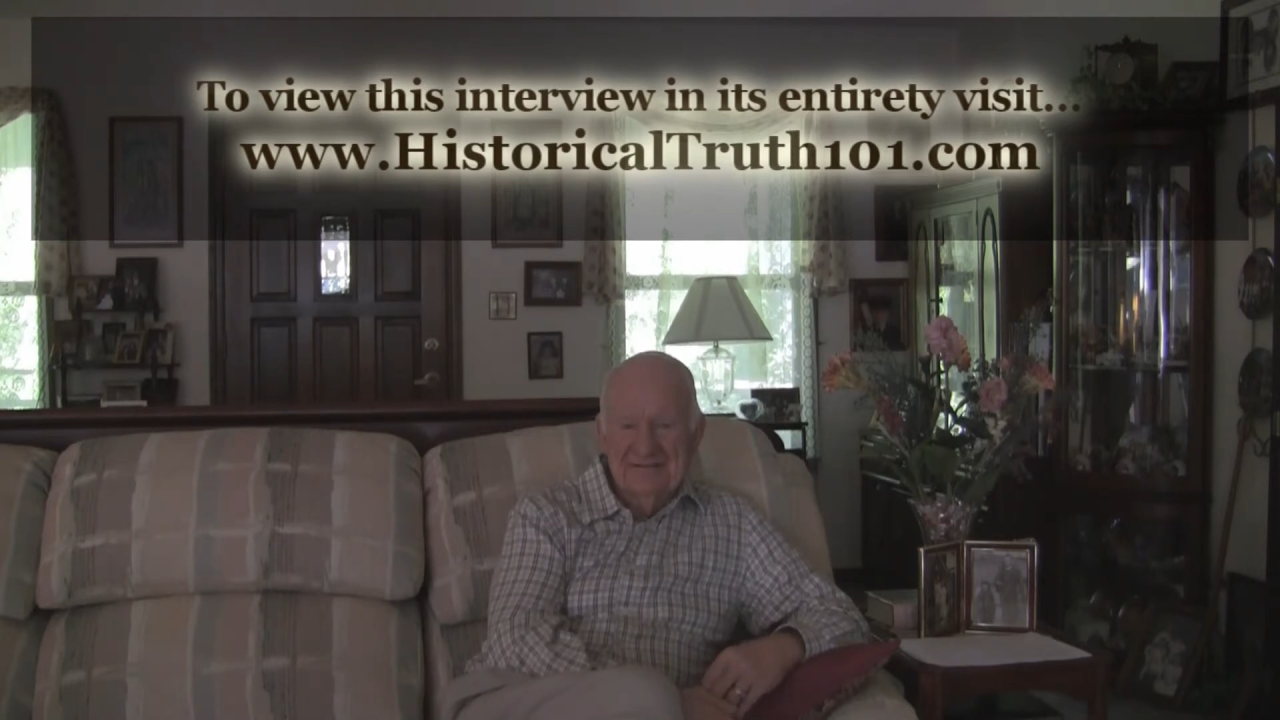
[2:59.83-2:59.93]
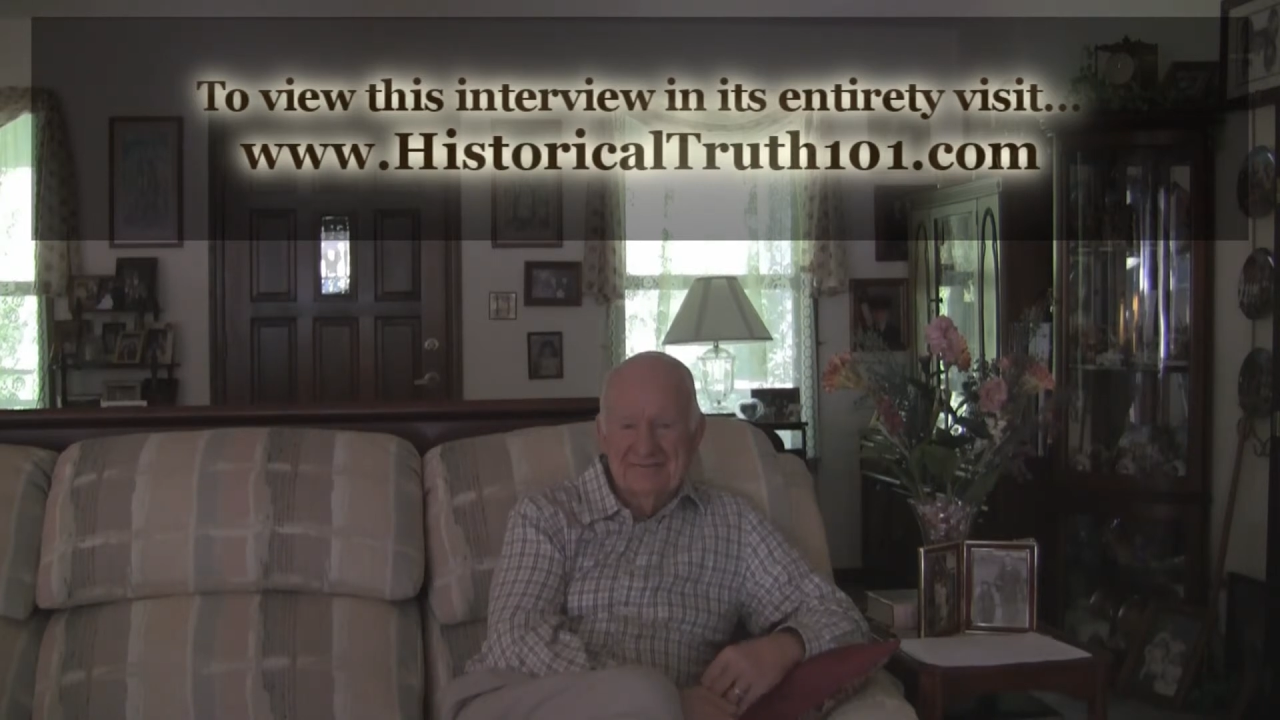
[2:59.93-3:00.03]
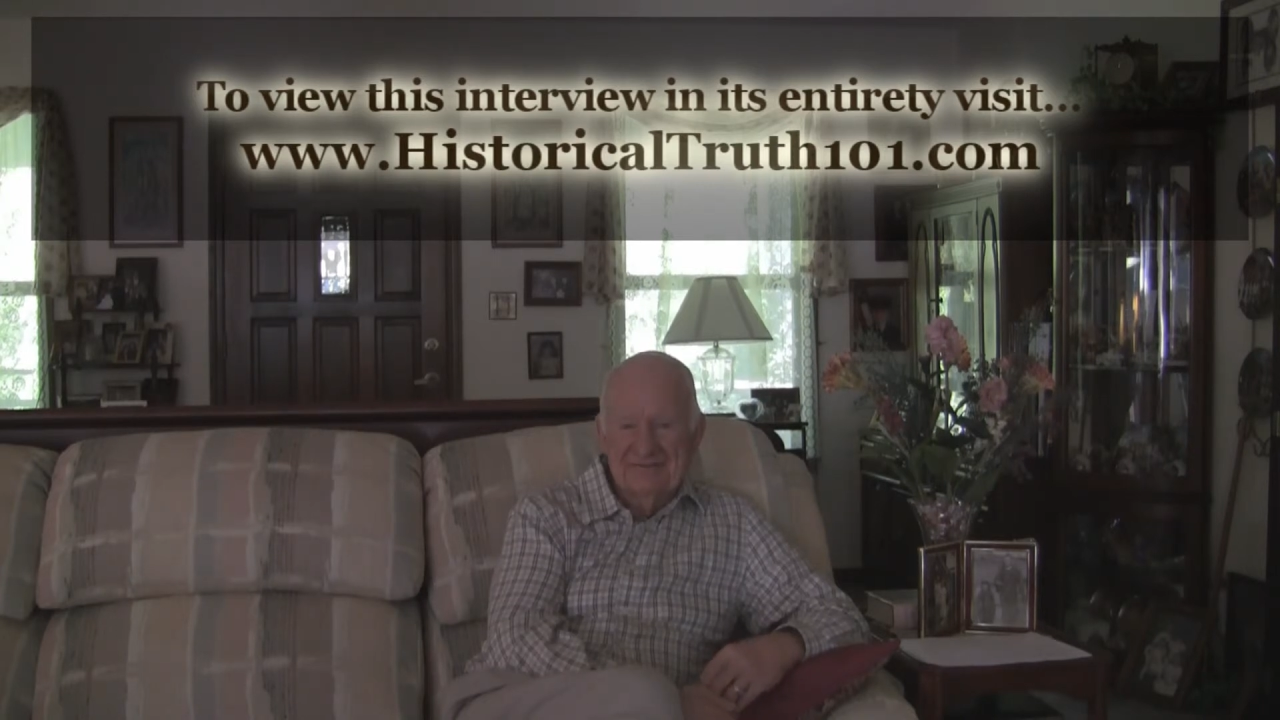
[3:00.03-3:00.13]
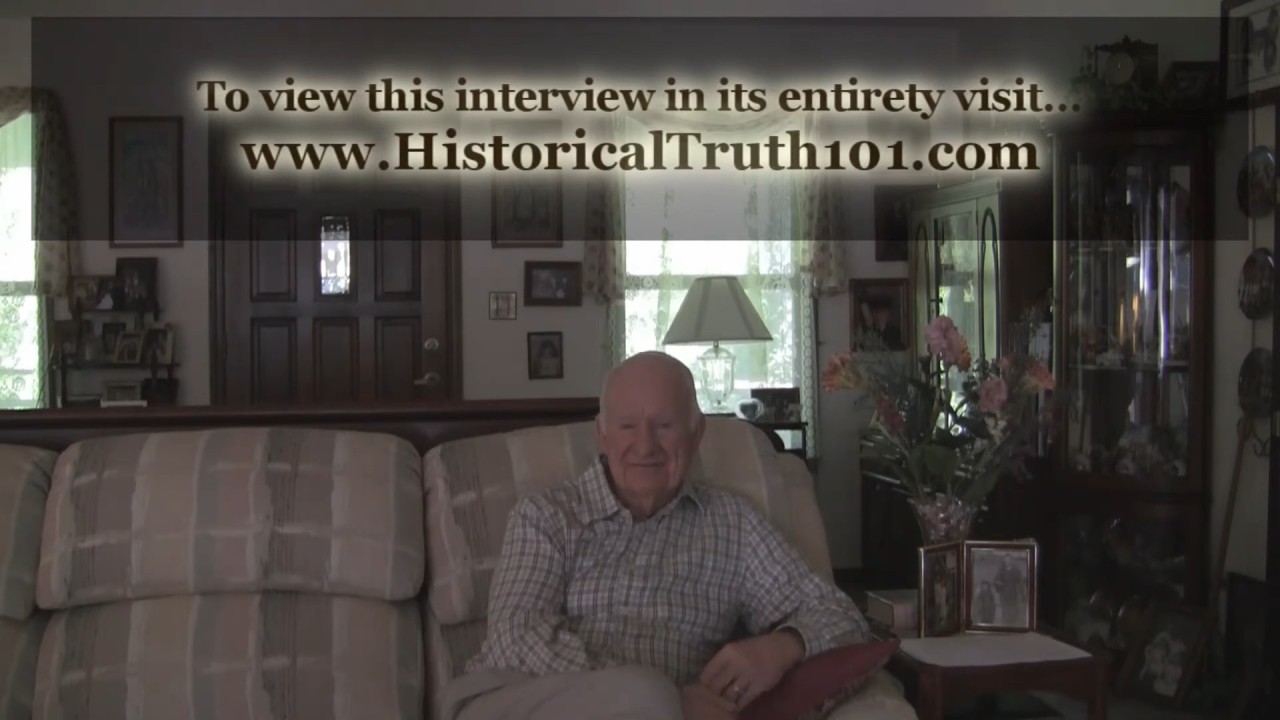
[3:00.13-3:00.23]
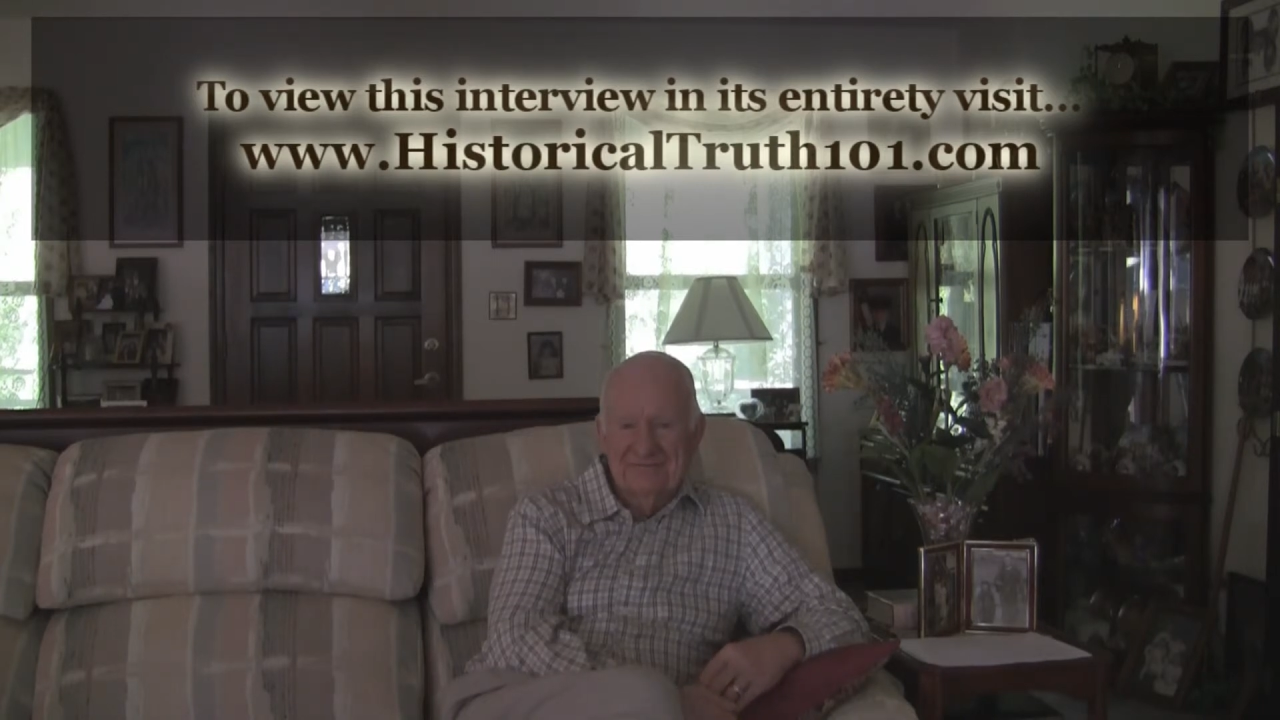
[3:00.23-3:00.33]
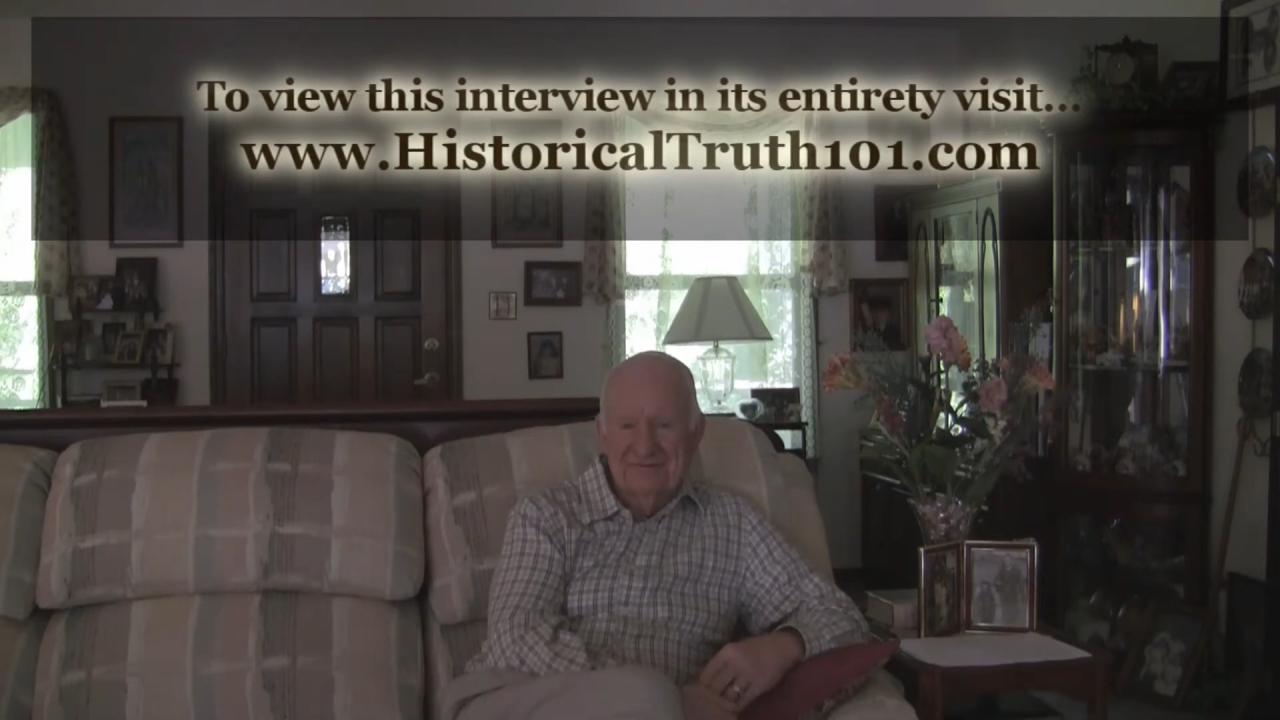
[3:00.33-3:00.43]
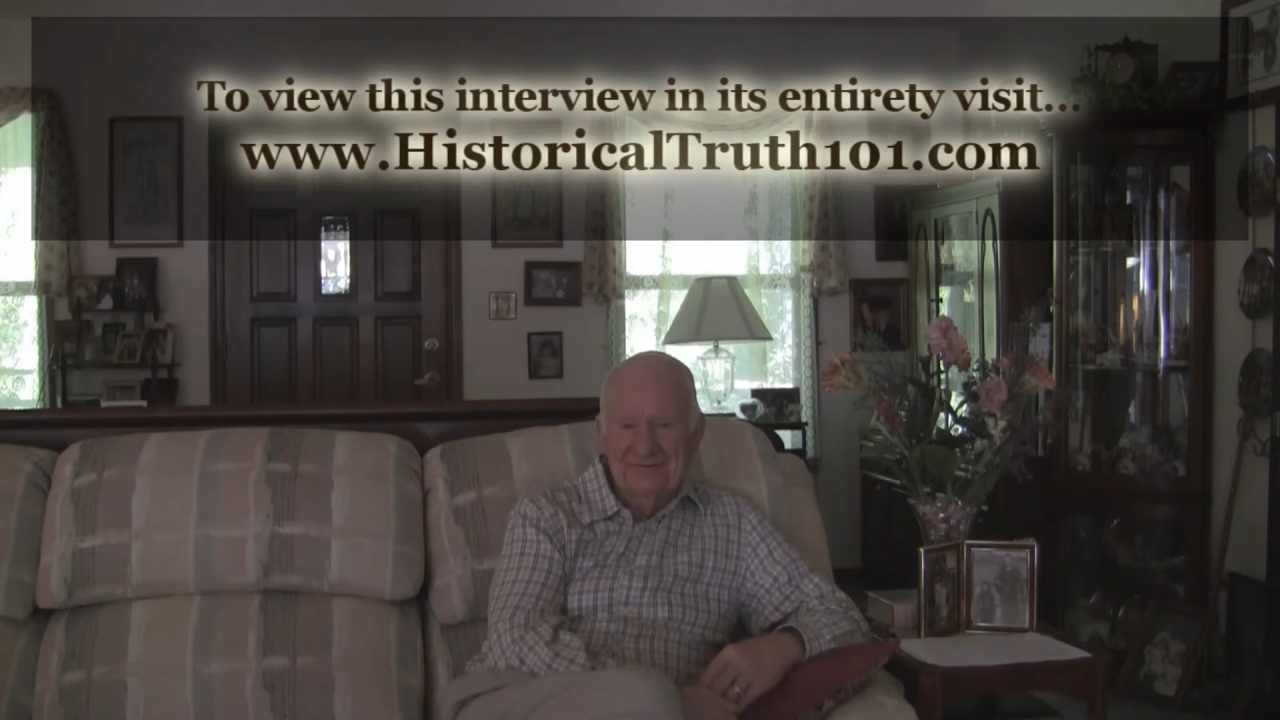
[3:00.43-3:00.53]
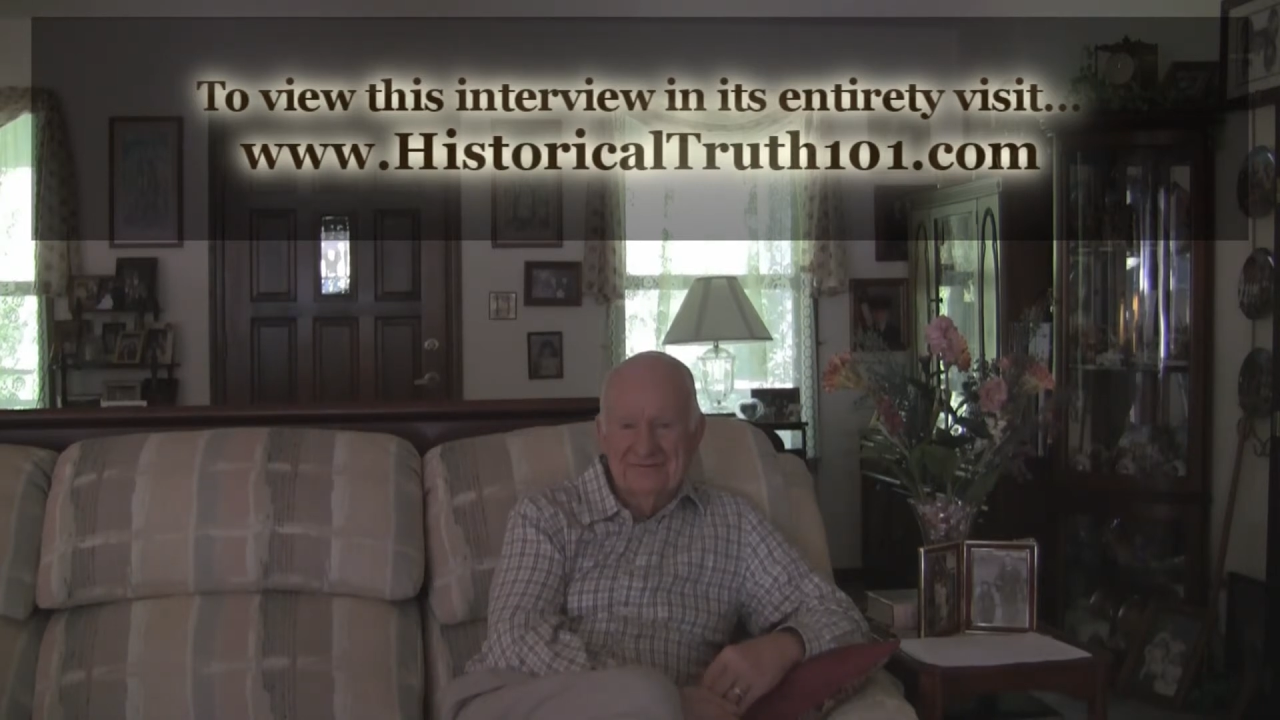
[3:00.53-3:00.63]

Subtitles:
World War